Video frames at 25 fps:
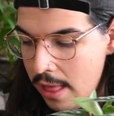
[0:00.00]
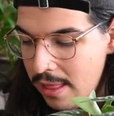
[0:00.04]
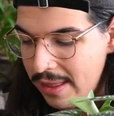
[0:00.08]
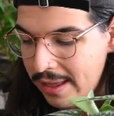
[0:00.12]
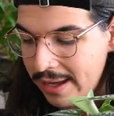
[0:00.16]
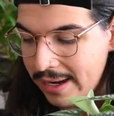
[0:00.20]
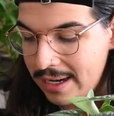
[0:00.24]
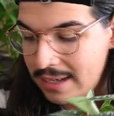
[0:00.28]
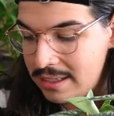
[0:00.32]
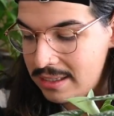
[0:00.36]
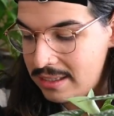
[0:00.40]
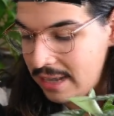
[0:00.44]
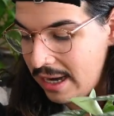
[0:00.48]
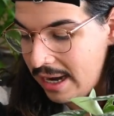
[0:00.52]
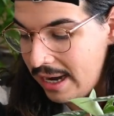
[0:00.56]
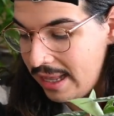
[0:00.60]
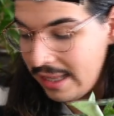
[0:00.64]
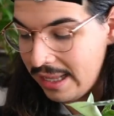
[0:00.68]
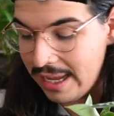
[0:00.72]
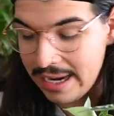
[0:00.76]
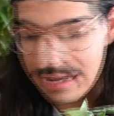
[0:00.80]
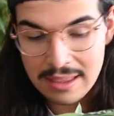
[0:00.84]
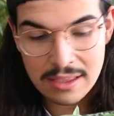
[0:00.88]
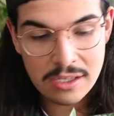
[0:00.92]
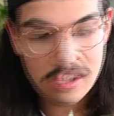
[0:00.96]
Like I said, I
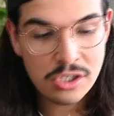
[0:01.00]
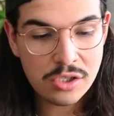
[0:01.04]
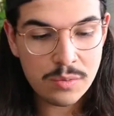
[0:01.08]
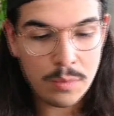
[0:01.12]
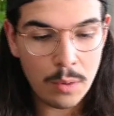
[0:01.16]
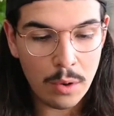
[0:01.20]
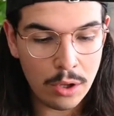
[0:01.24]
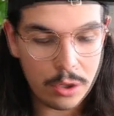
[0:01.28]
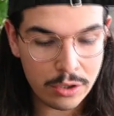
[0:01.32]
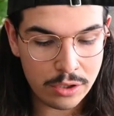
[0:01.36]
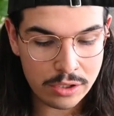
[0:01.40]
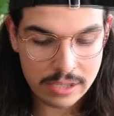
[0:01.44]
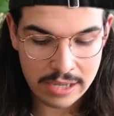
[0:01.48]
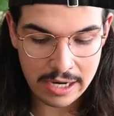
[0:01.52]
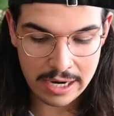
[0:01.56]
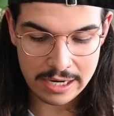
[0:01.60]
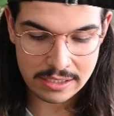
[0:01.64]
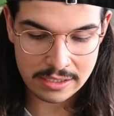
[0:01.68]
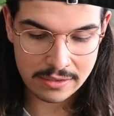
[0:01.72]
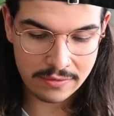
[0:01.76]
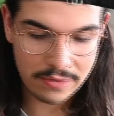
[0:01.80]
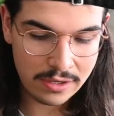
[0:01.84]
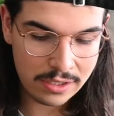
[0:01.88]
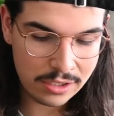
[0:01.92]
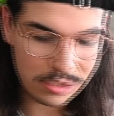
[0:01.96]
like the smaller size
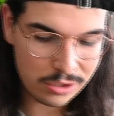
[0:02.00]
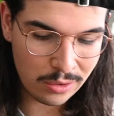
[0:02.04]
of it,